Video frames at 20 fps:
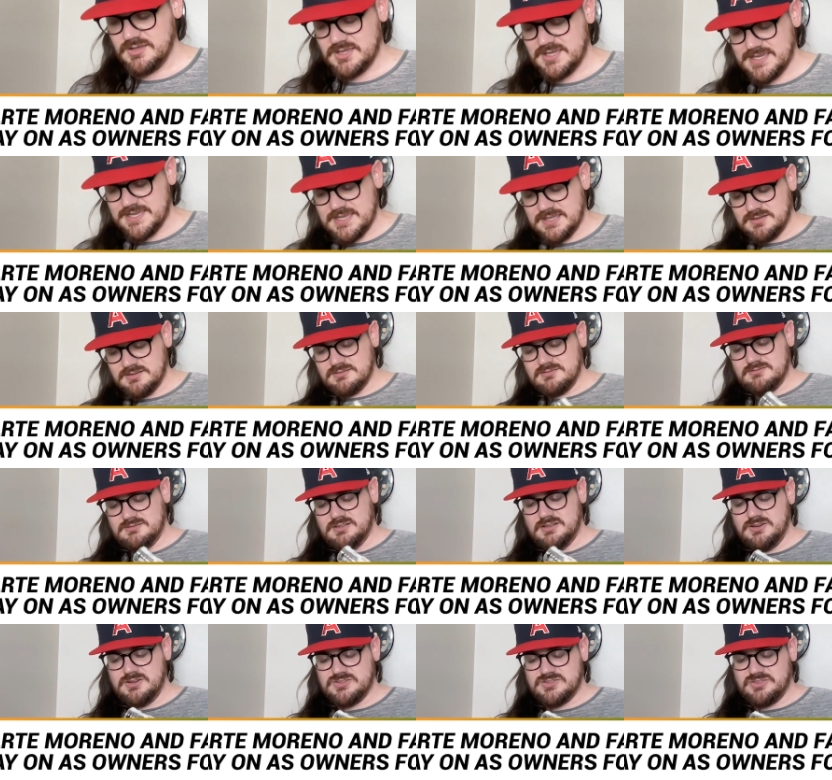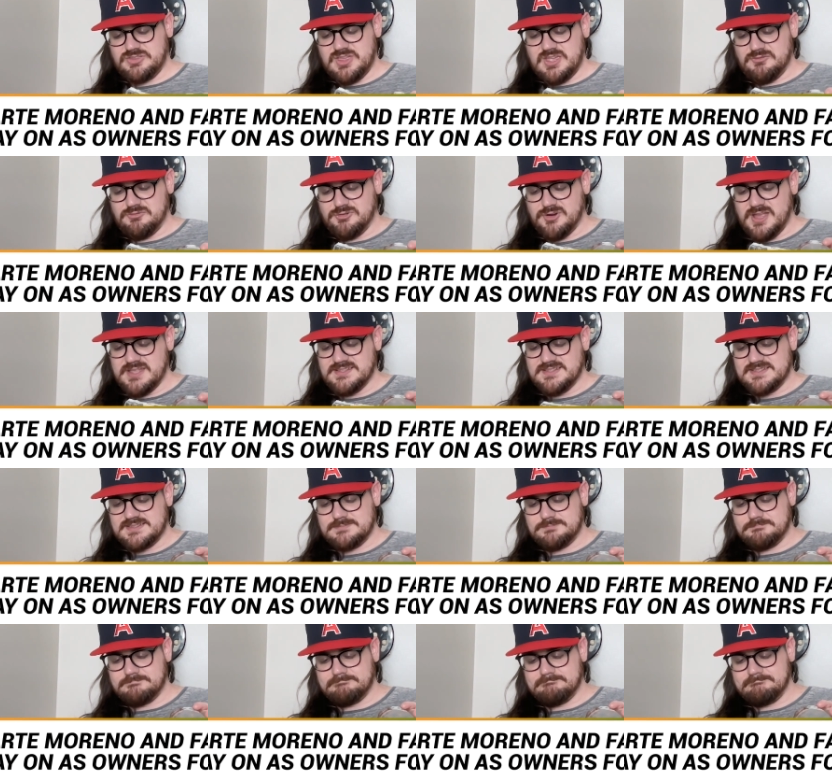And here's the thing, friends.
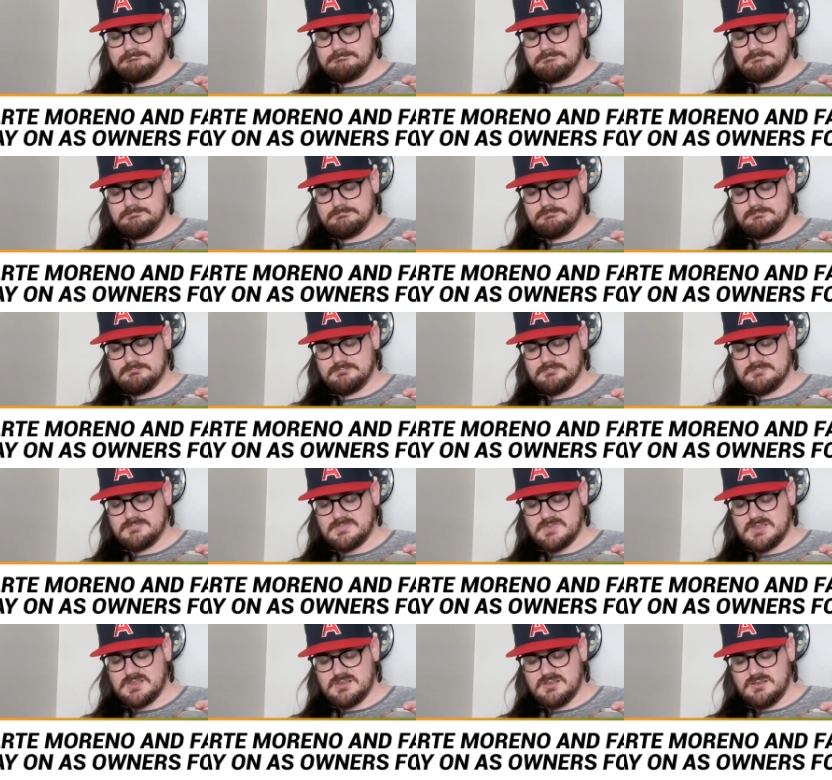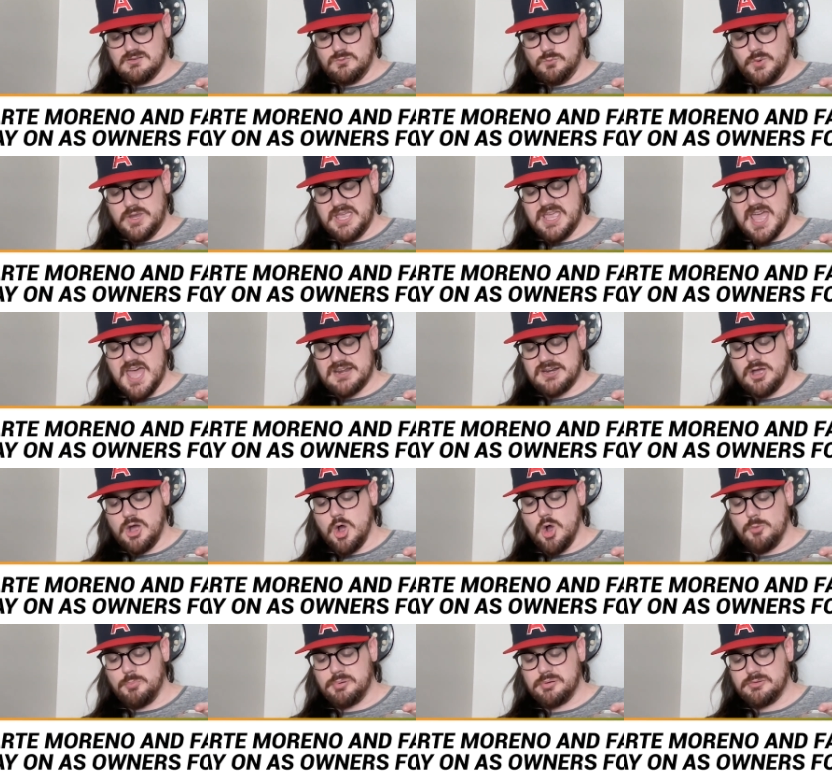We had
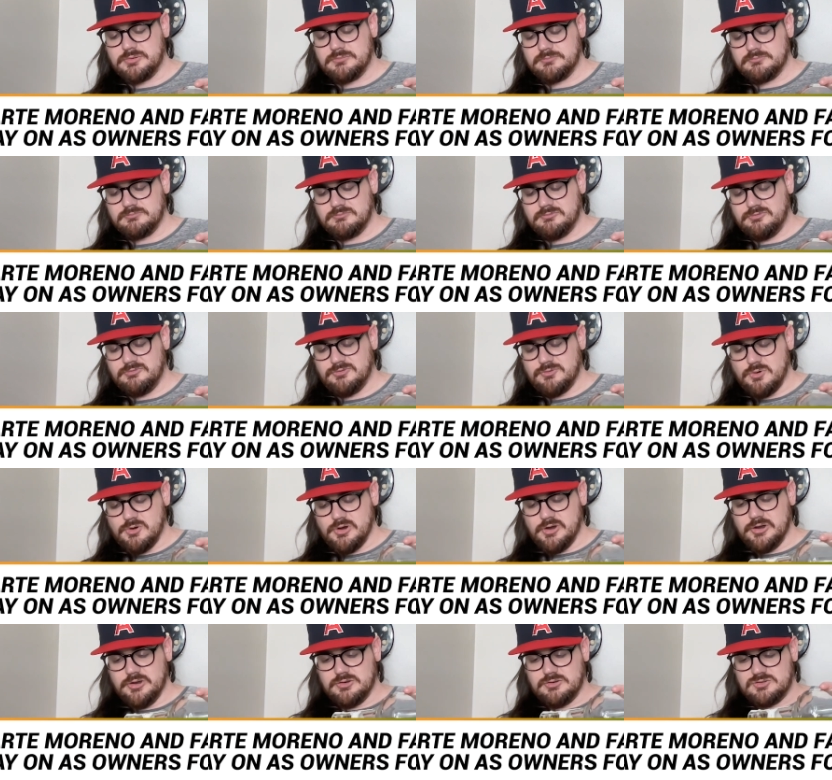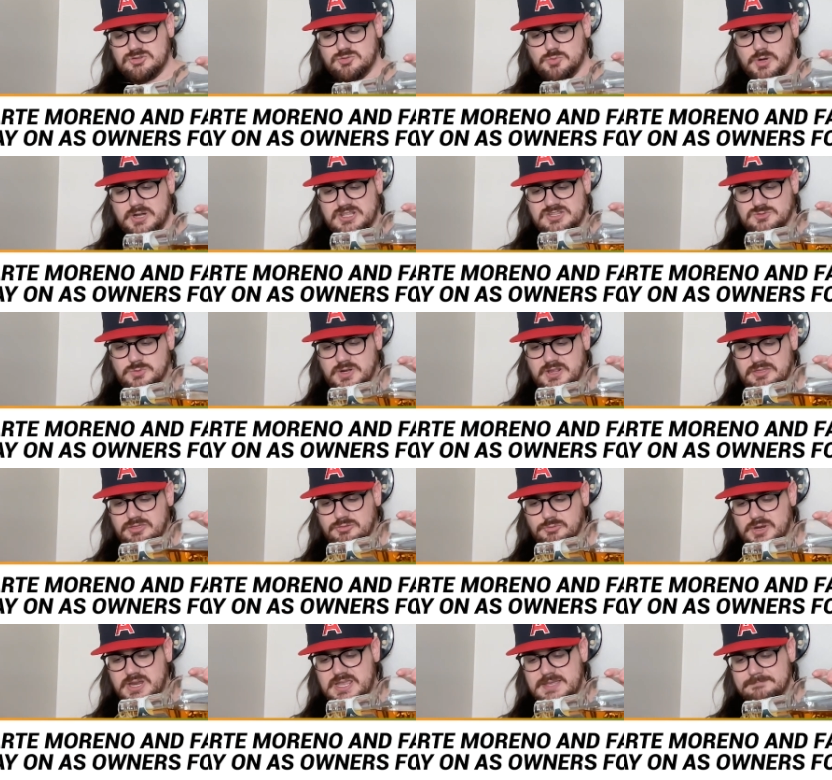hope for twenty
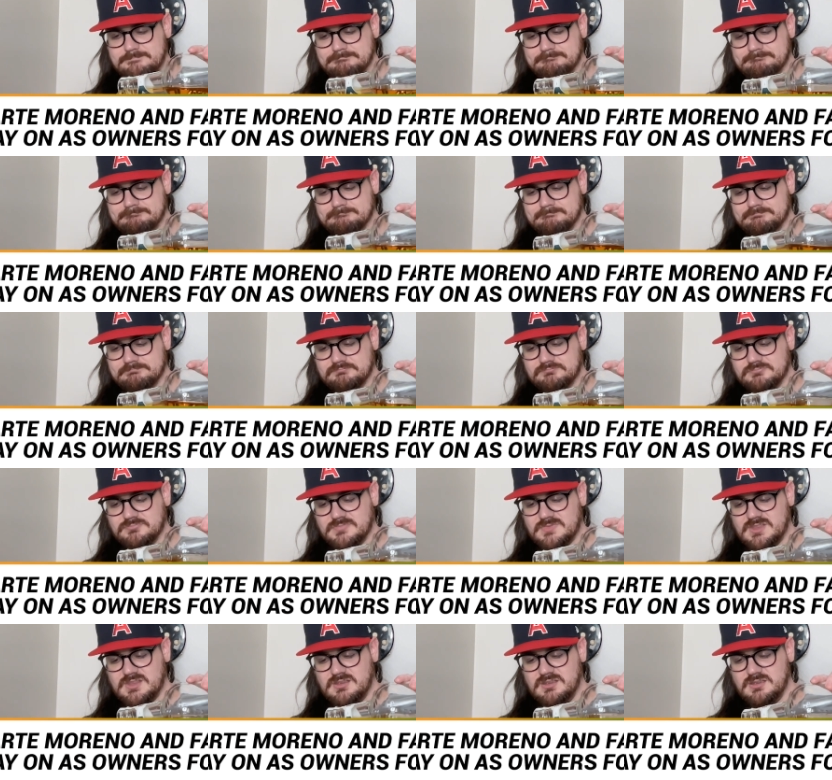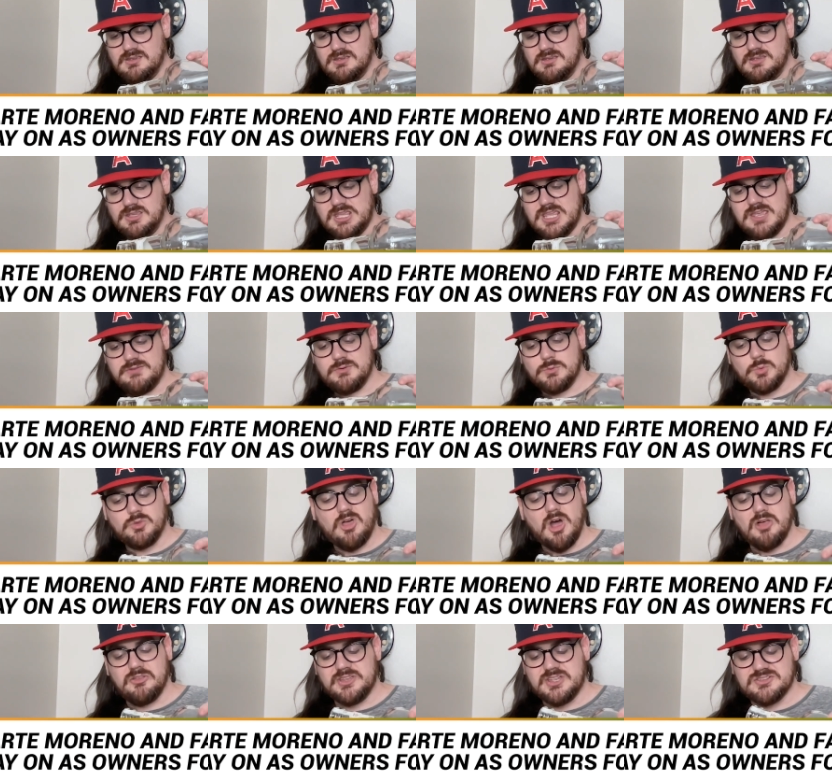twenty-three. Even with
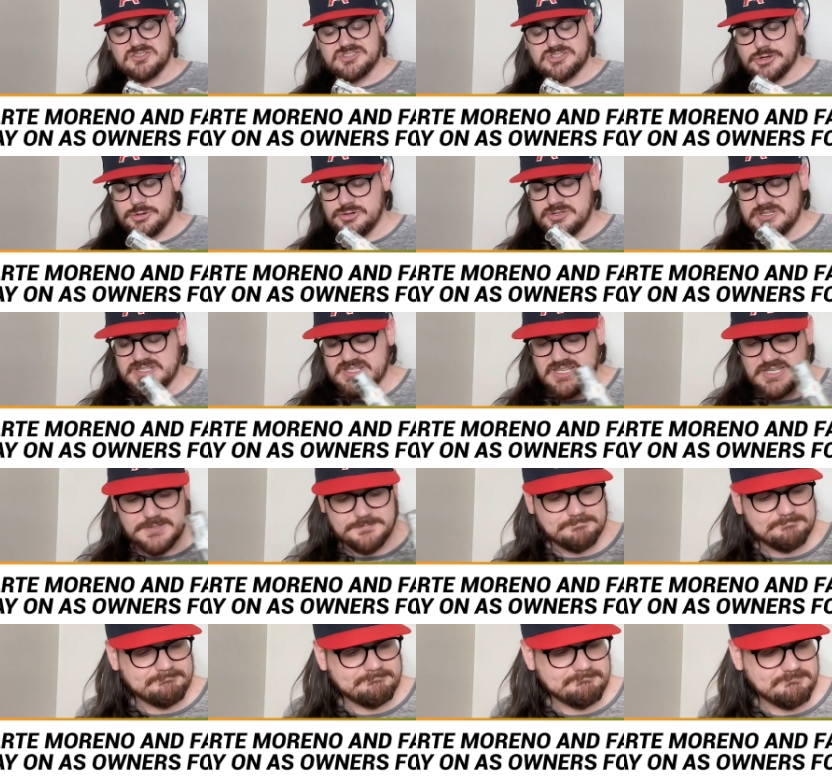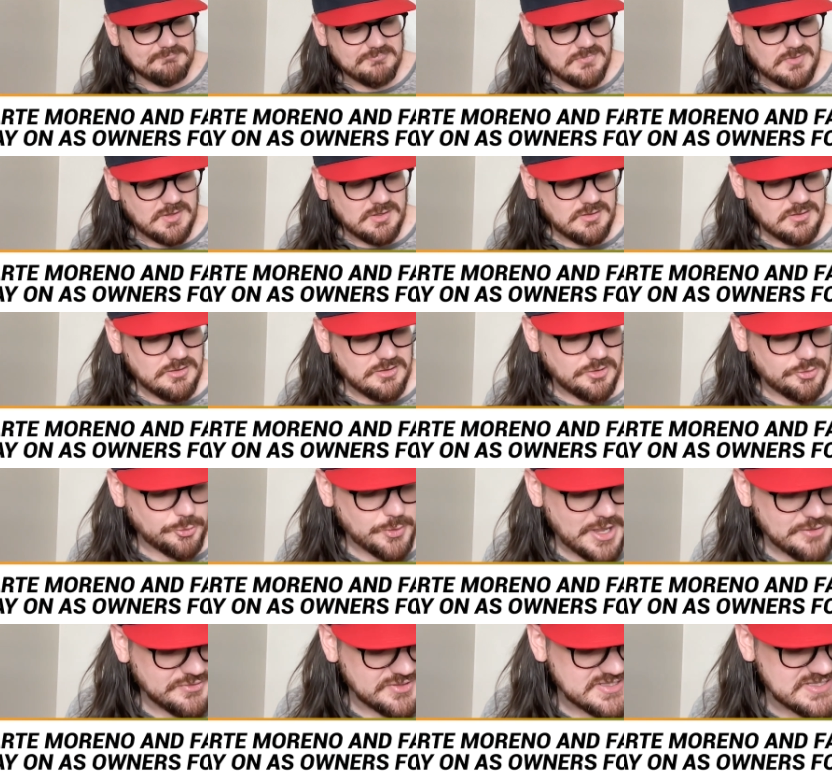all the uncertainty
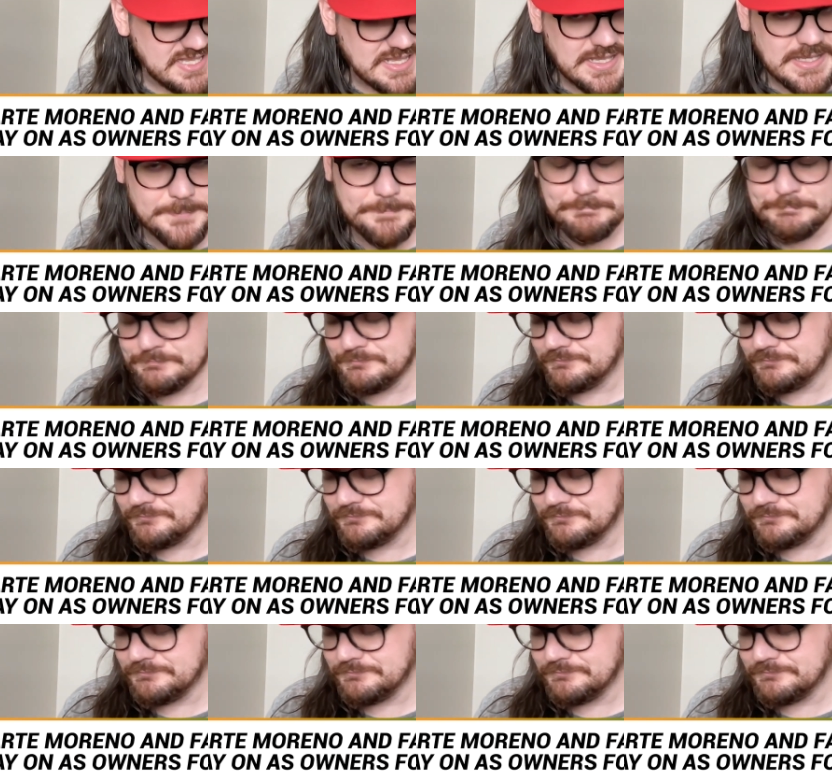around the team,